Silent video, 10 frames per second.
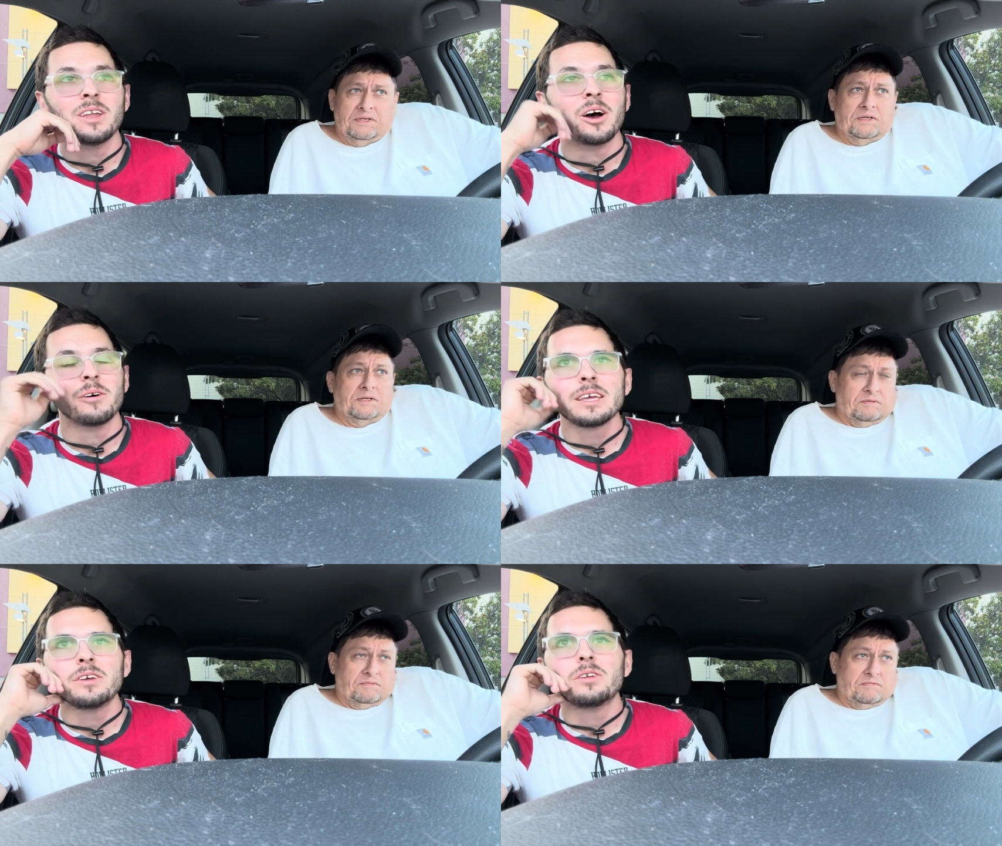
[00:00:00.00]
Speaker 1: no.
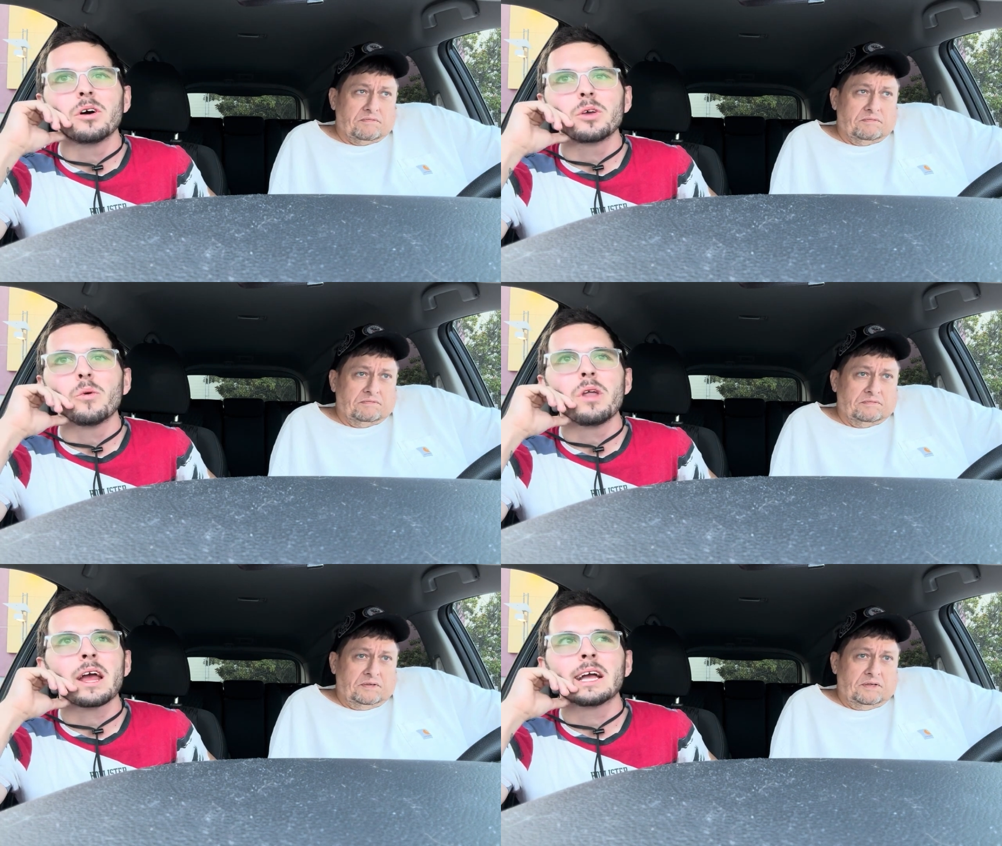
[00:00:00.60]
You
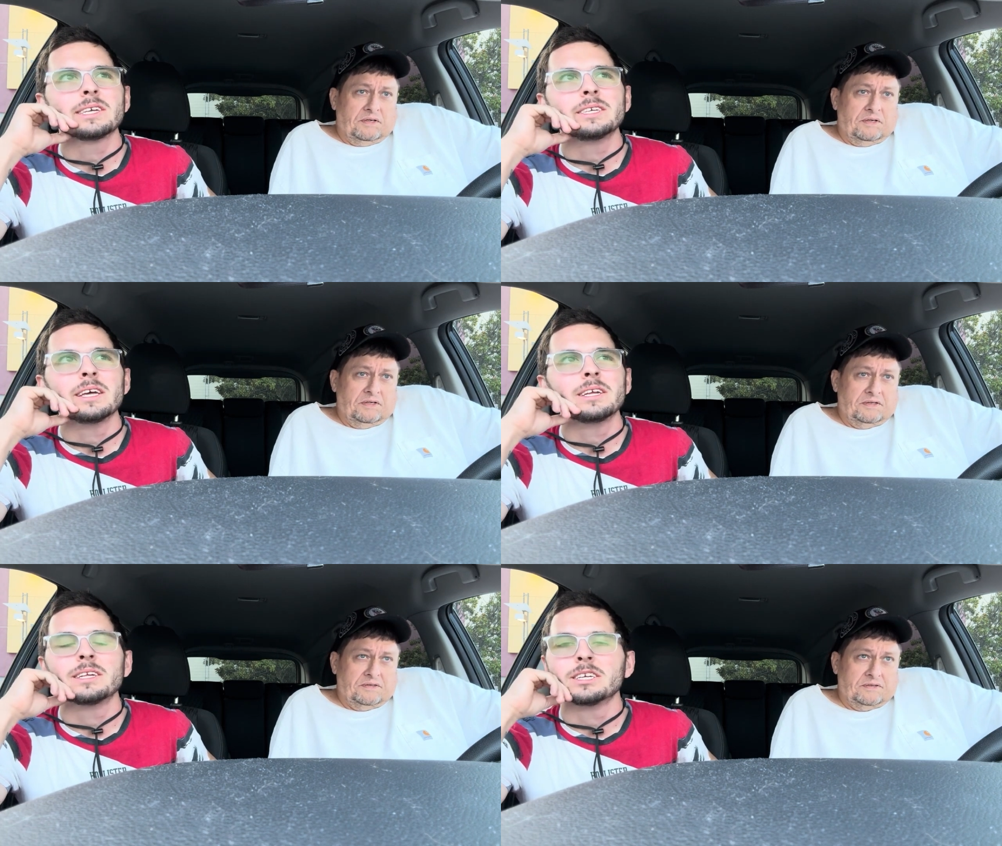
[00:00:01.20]
will not guess the
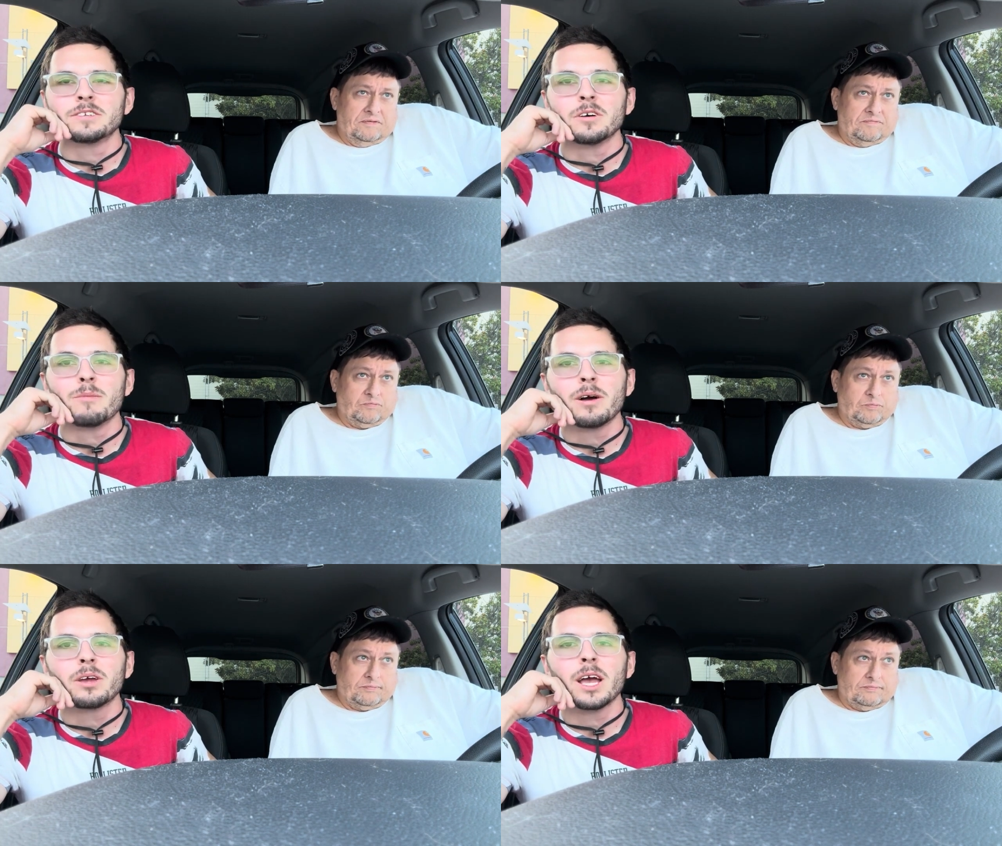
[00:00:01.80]
ending of this film.
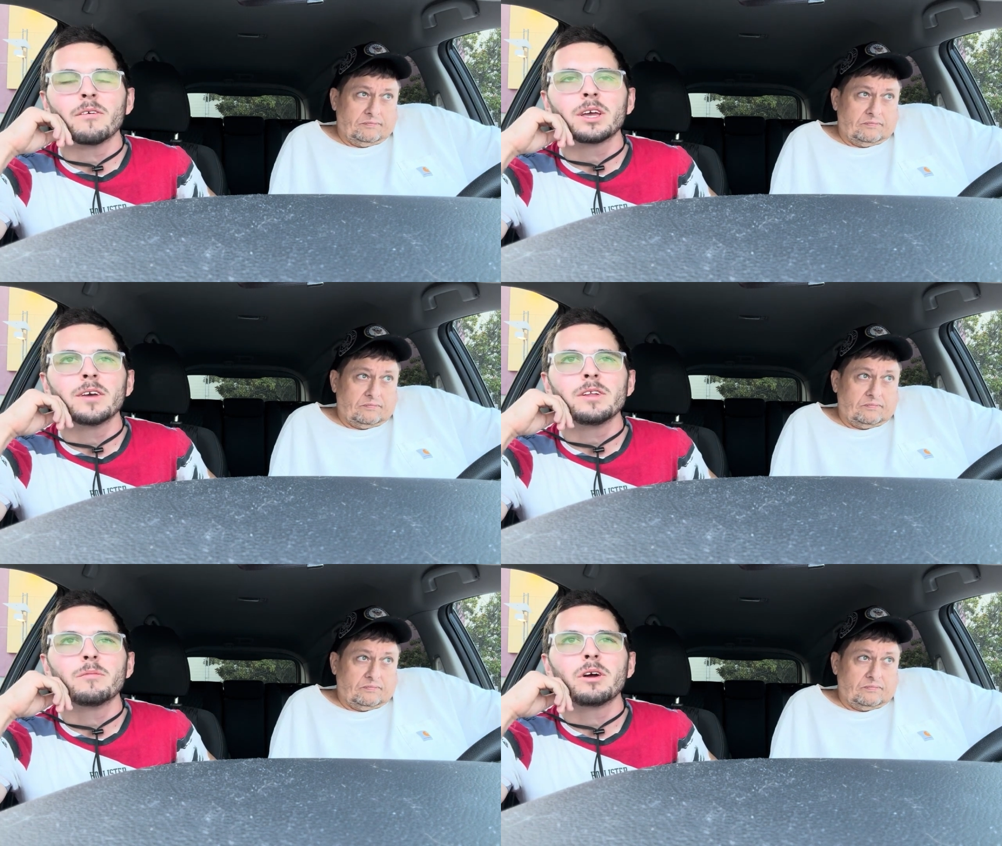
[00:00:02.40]
I would
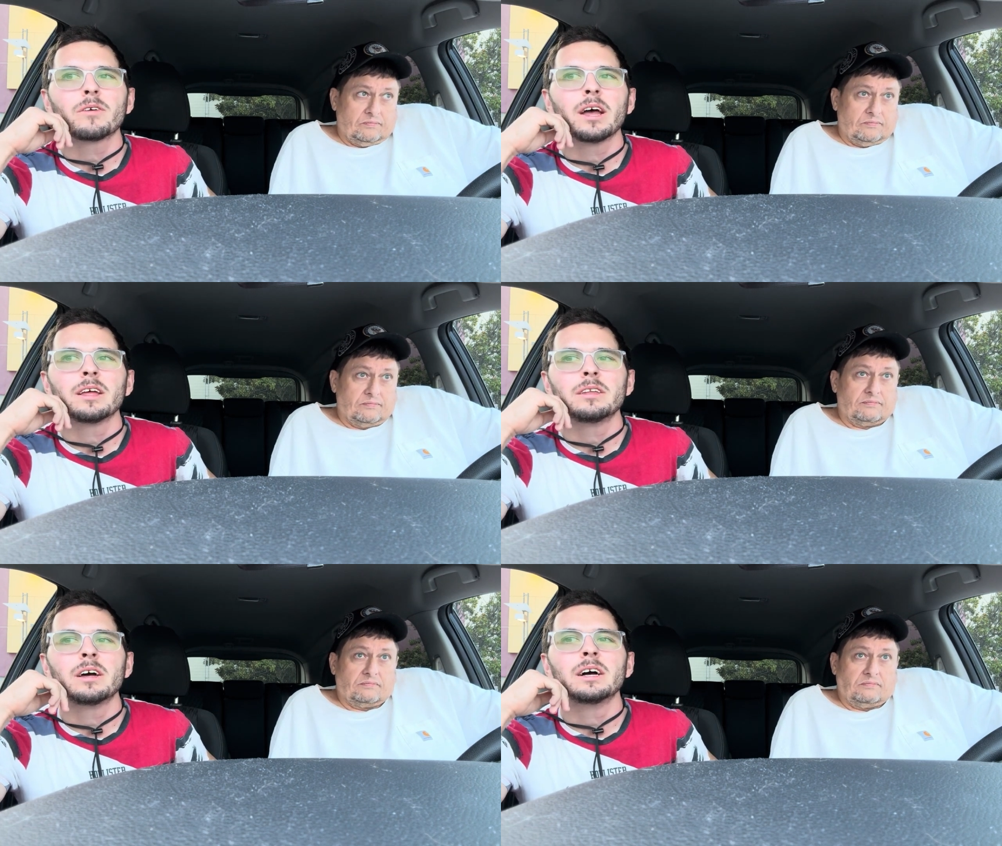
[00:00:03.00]
give anyone credit
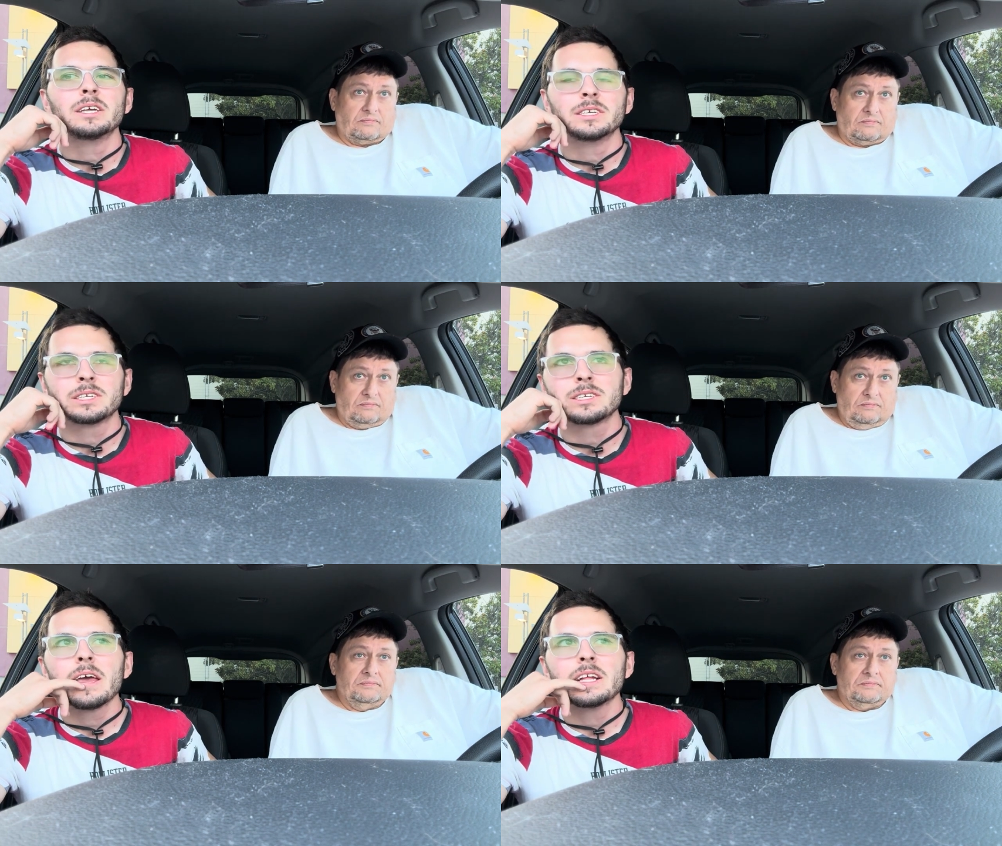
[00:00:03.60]
that
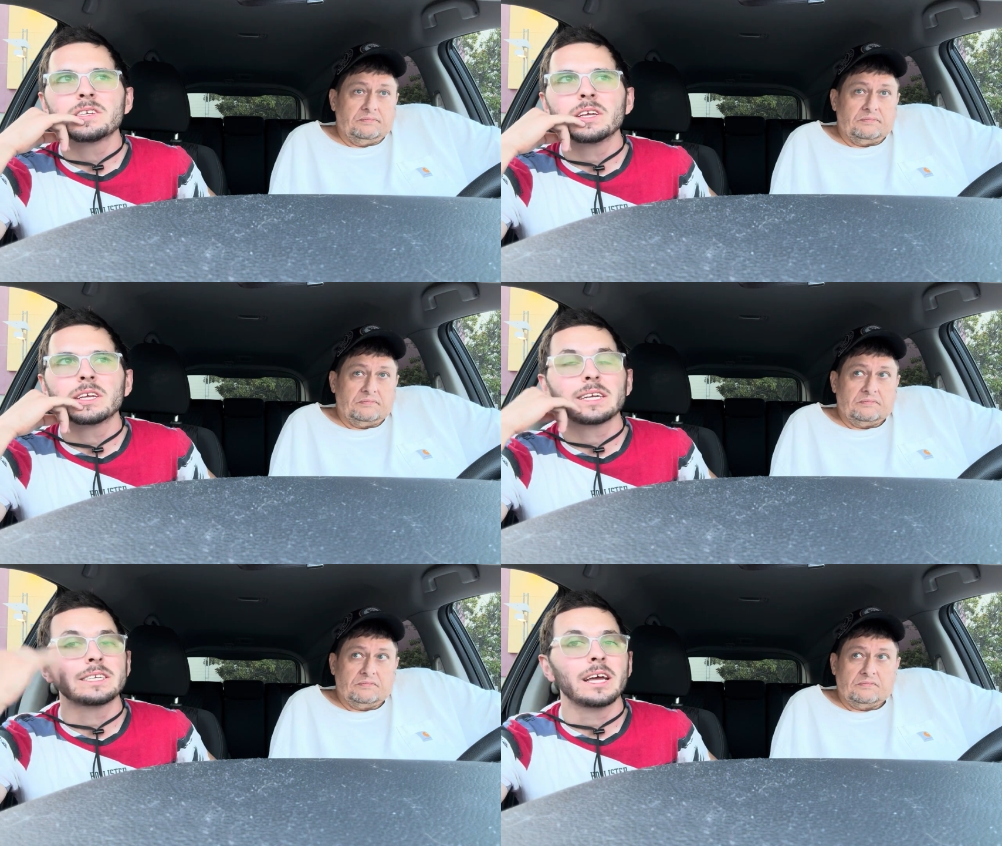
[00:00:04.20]
does. It's
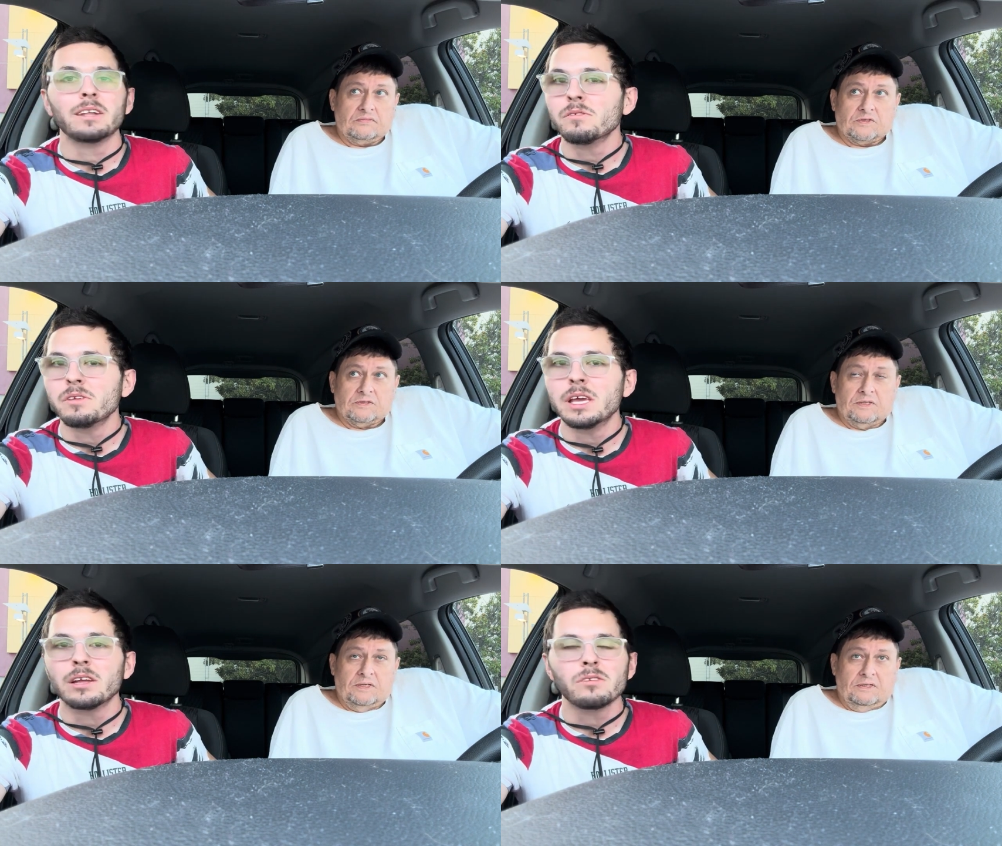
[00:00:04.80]
like I said, unique,